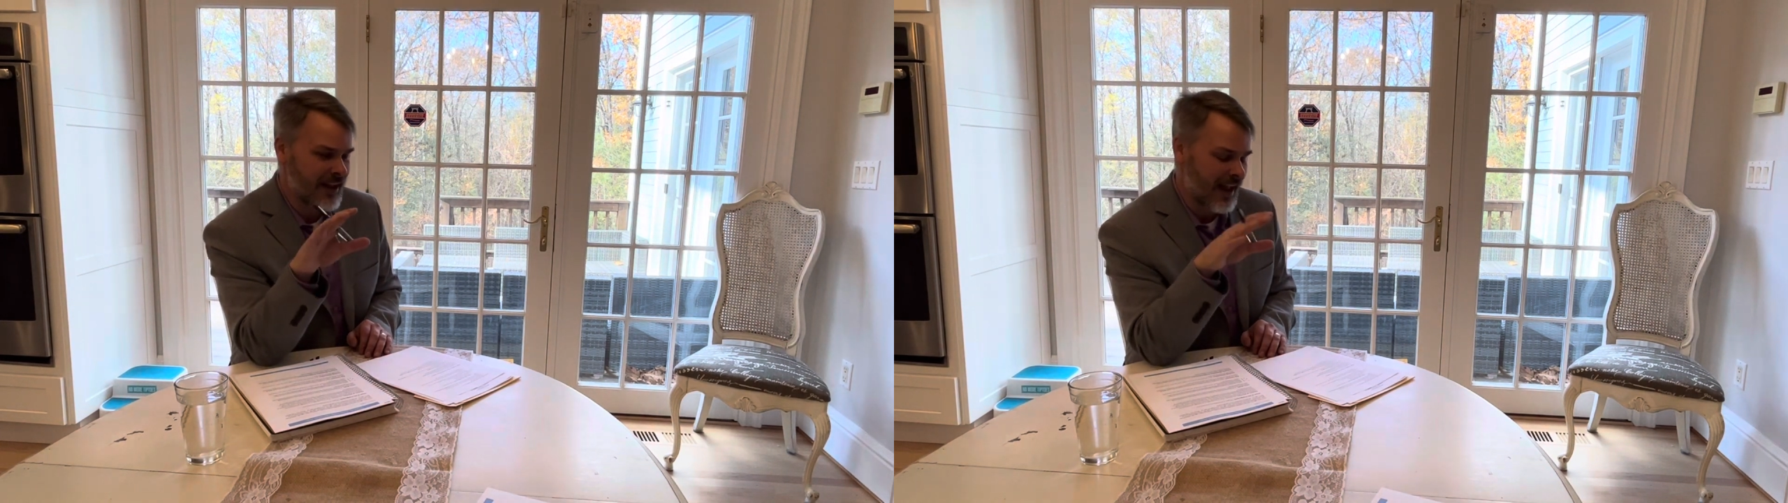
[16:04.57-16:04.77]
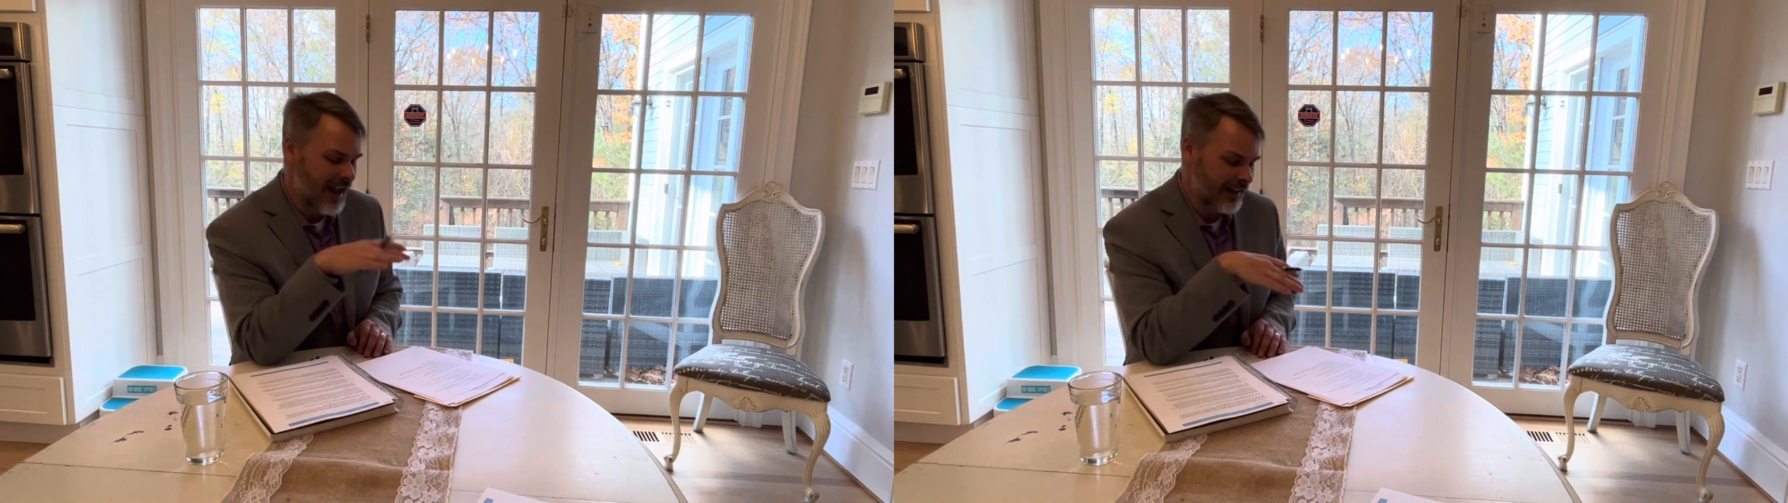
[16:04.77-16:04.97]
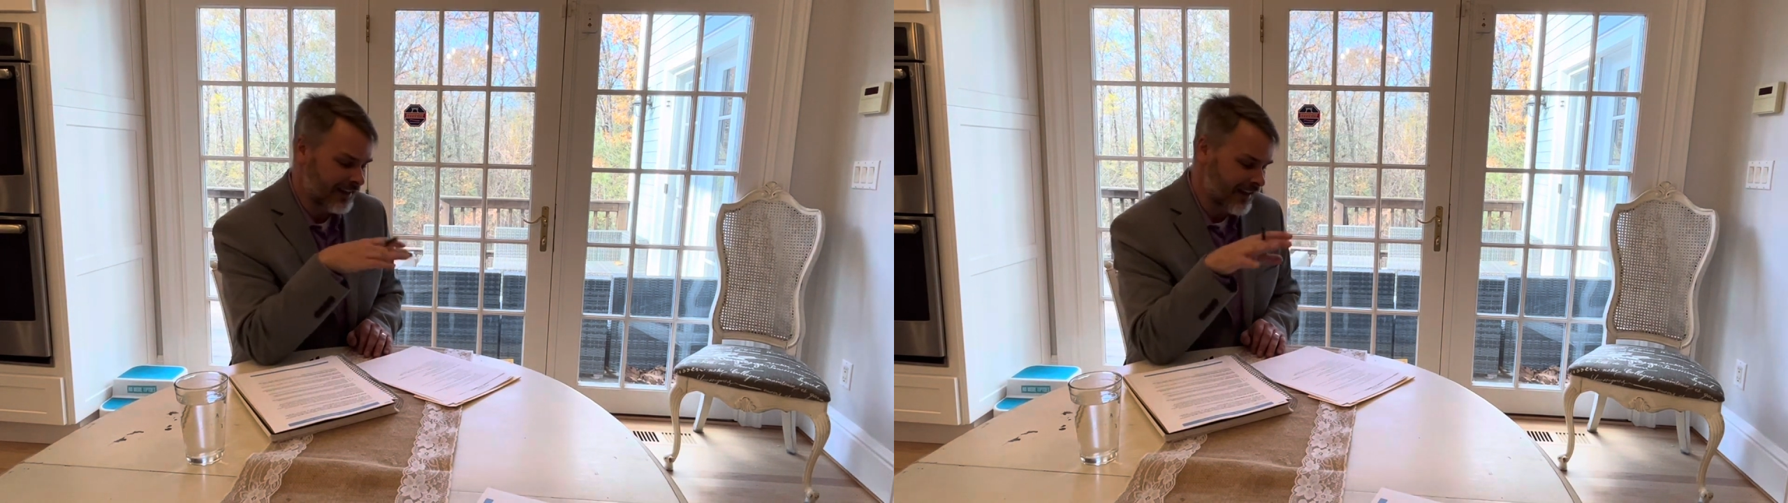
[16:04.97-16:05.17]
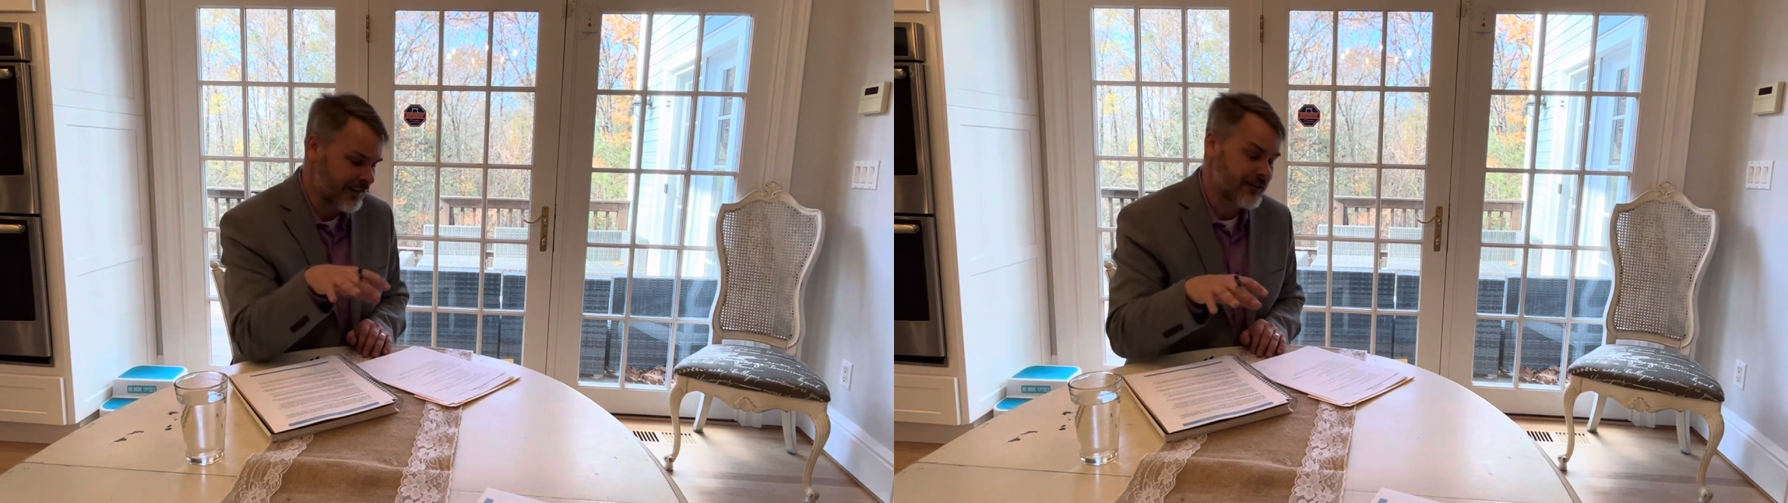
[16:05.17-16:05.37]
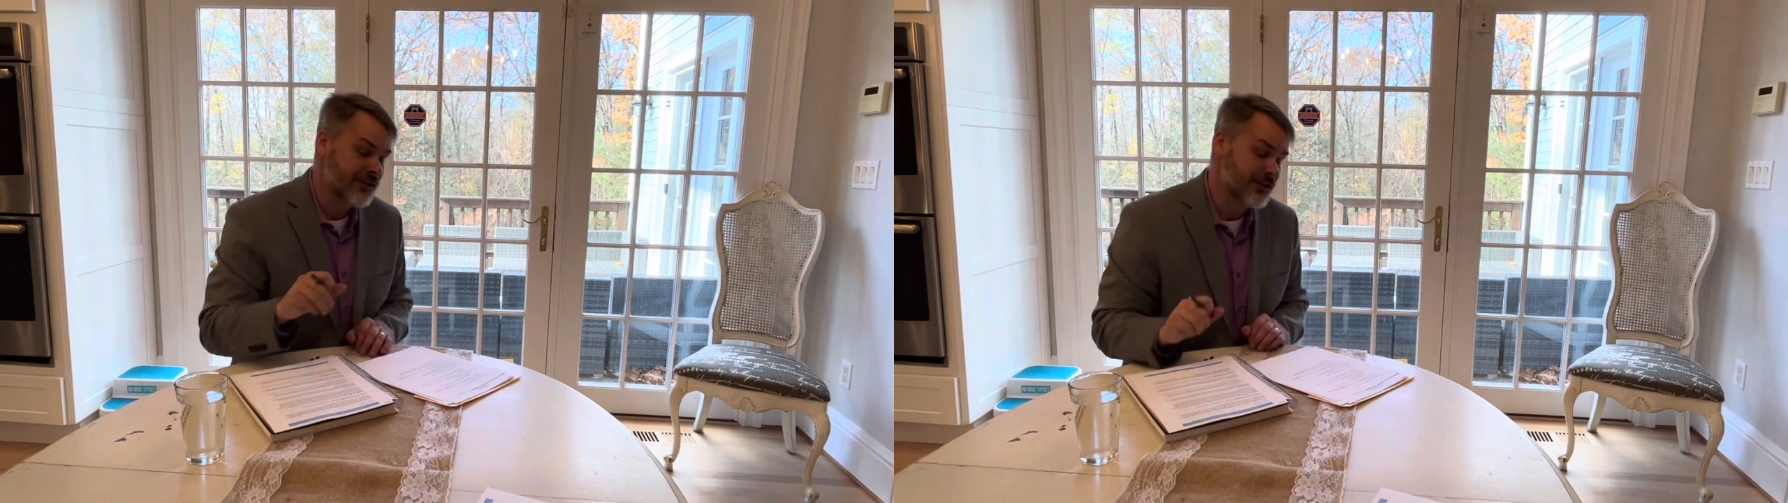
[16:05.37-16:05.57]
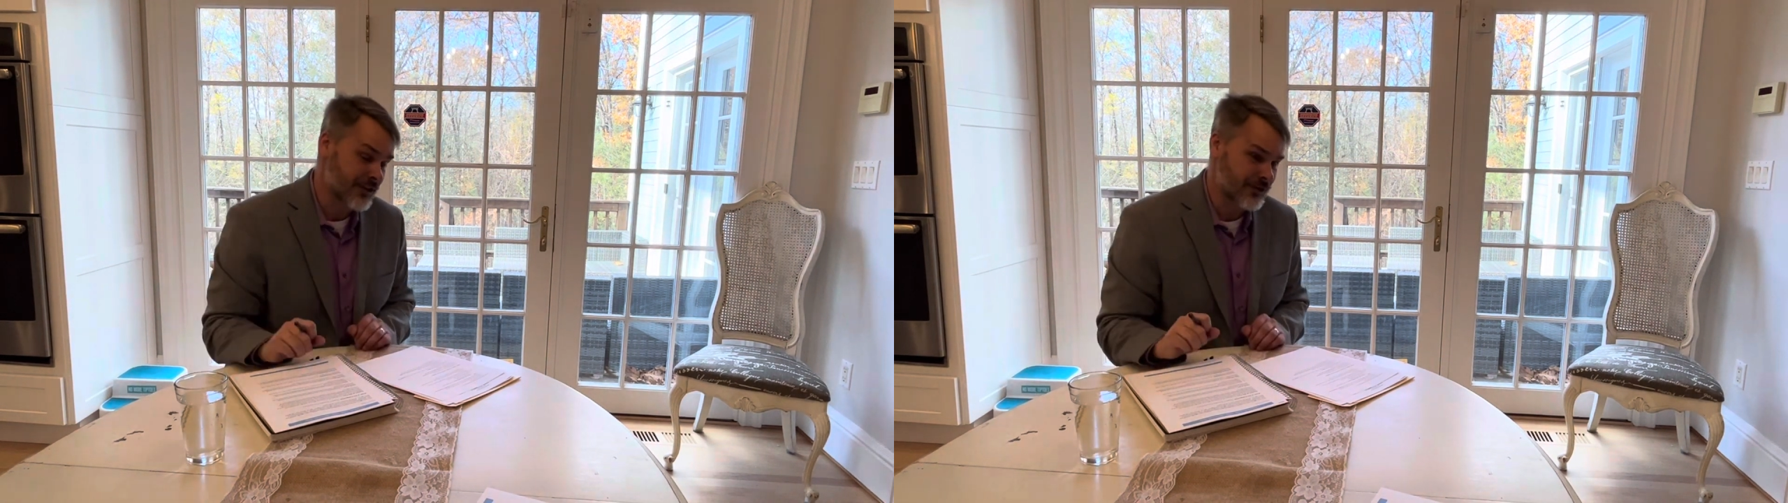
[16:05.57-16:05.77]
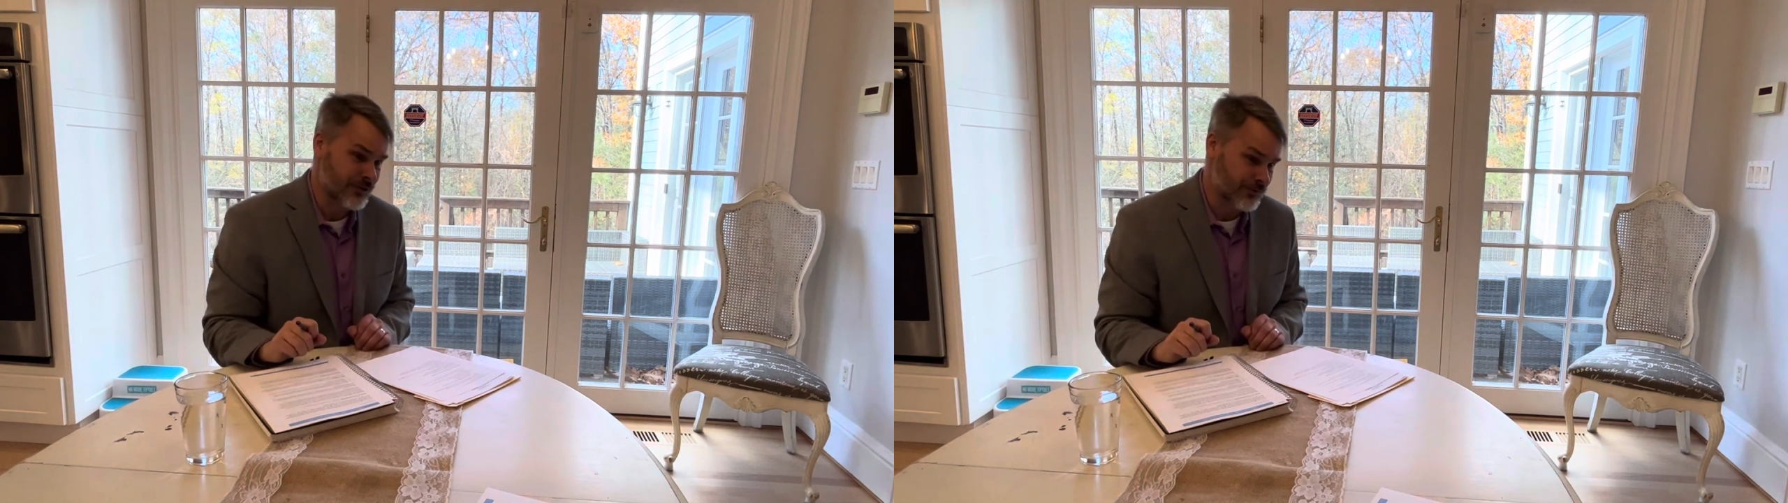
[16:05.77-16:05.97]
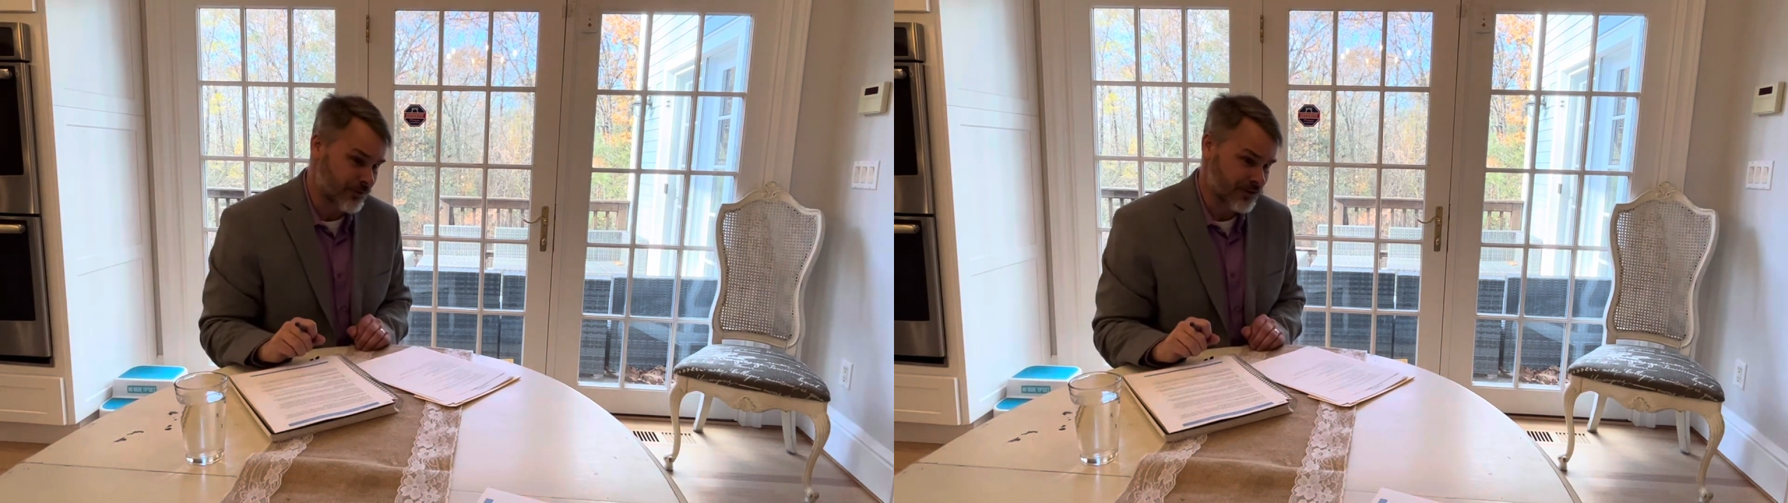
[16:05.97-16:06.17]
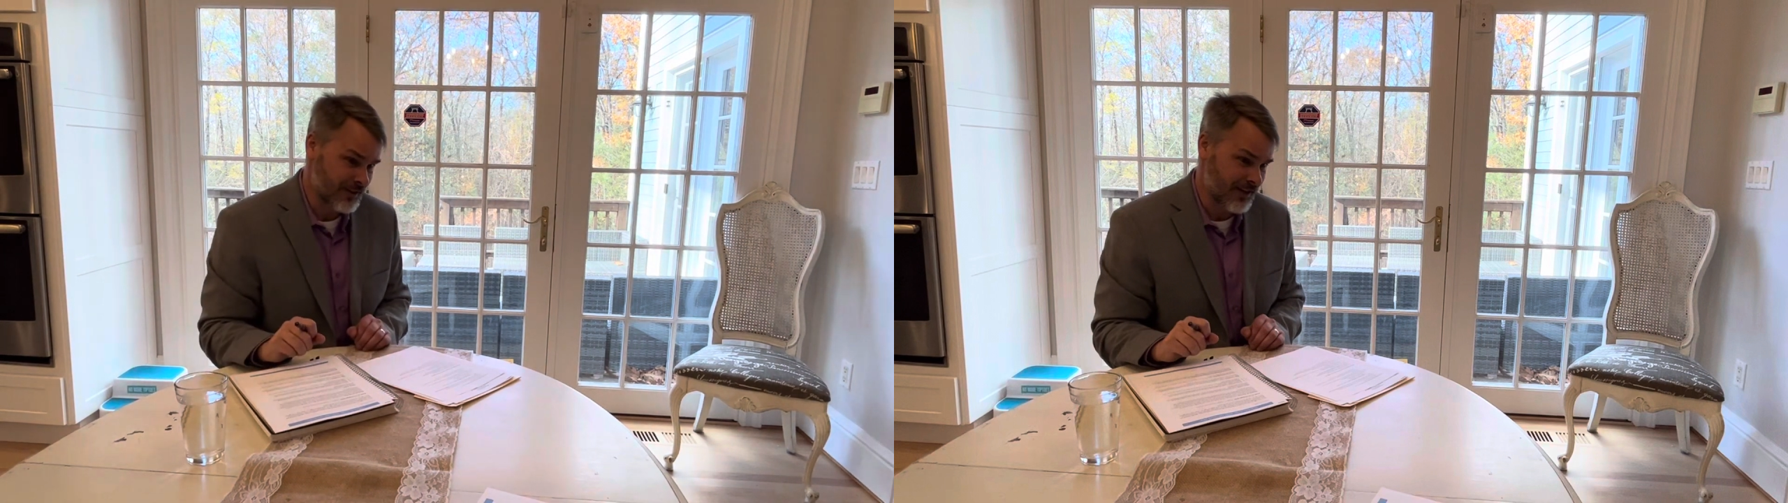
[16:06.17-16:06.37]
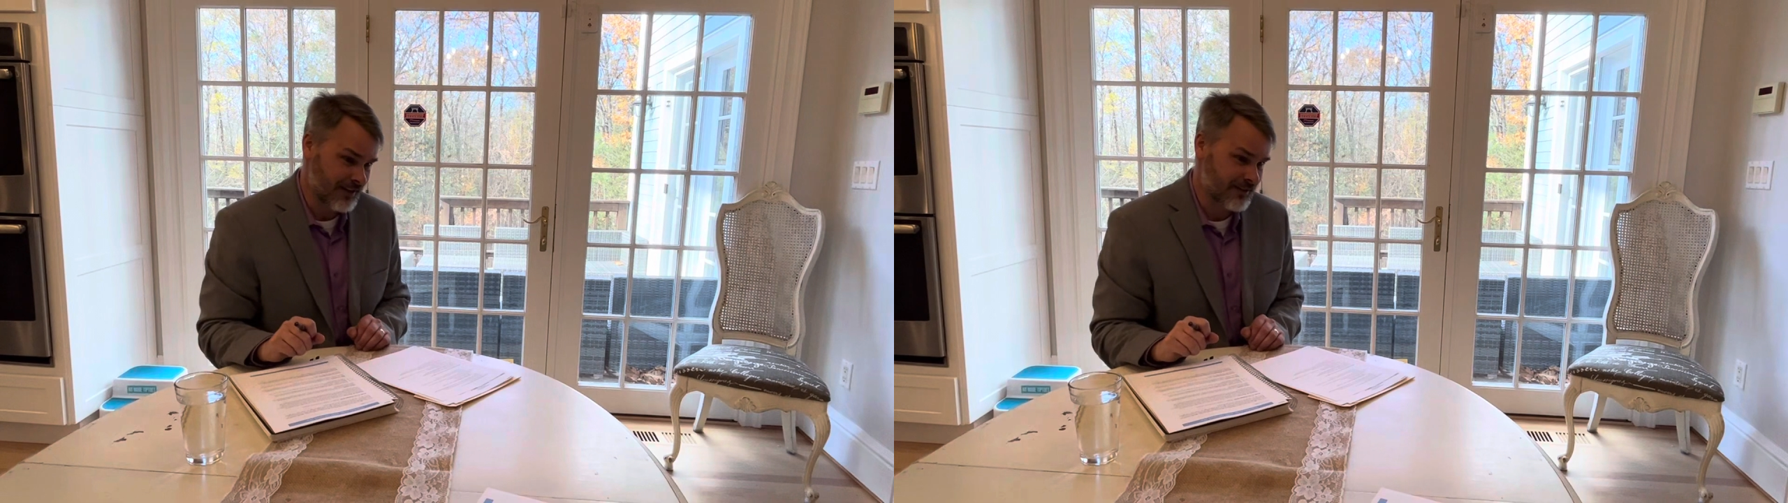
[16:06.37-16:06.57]
allocated to just those 4
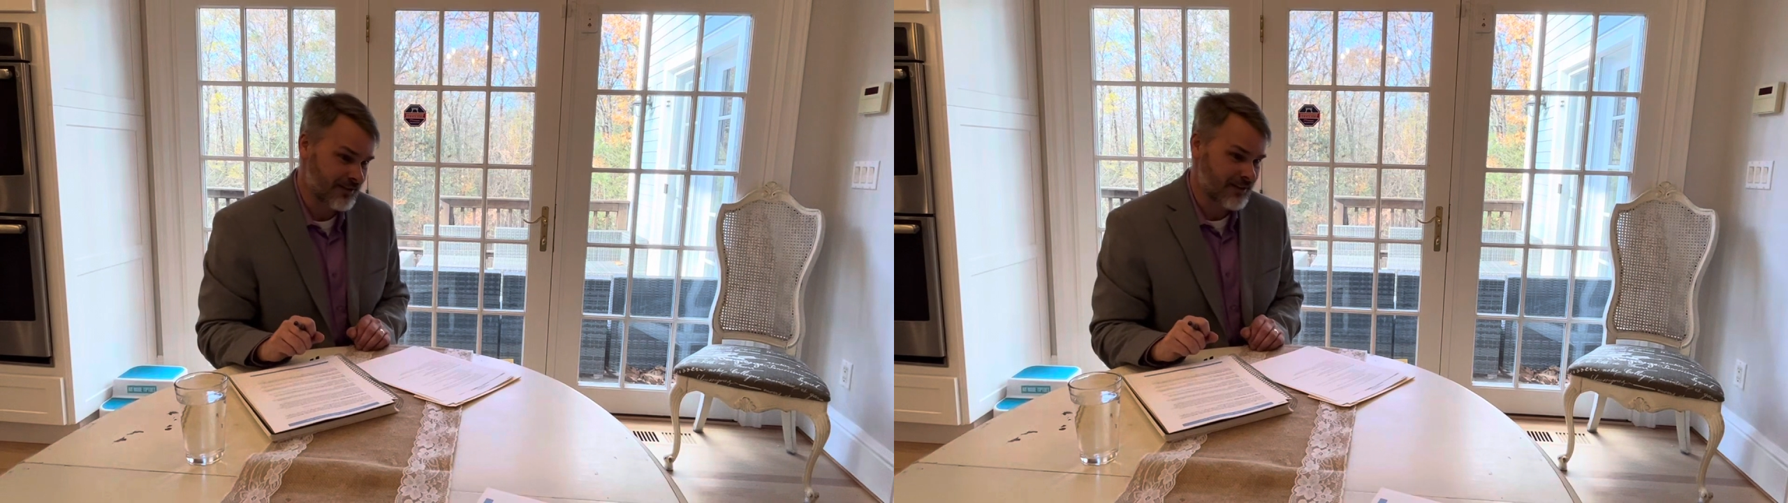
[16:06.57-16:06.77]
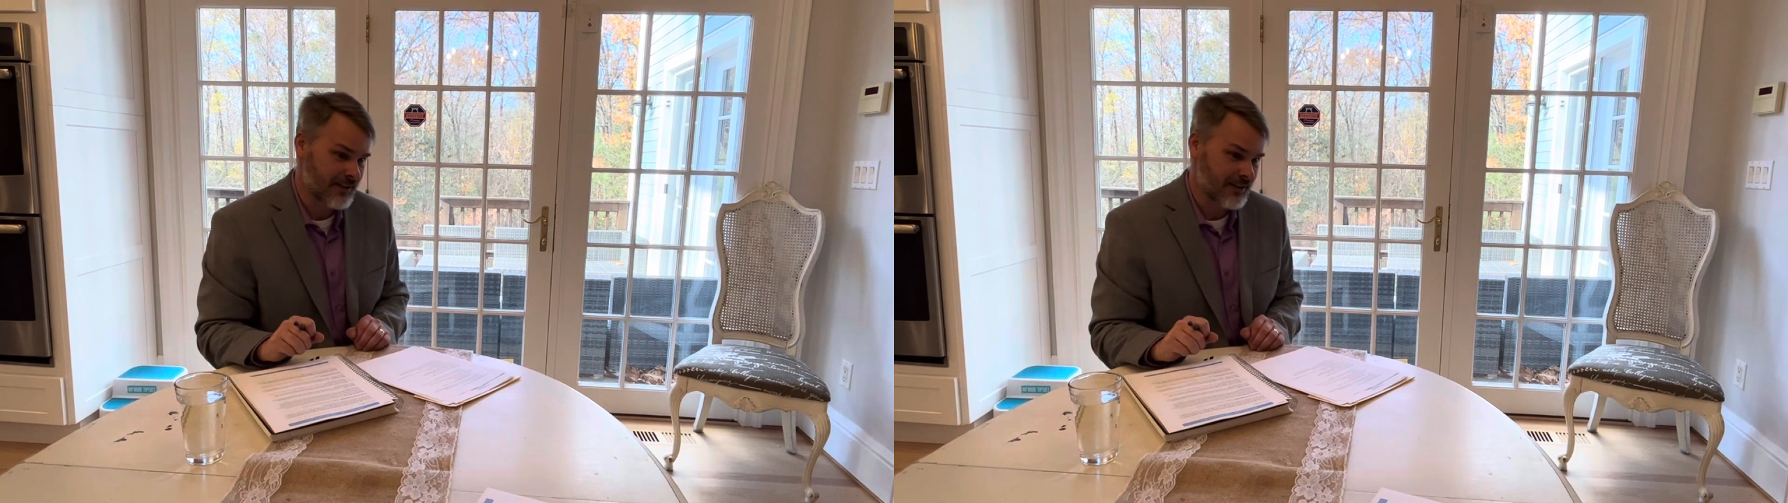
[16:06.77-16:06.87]
stocks.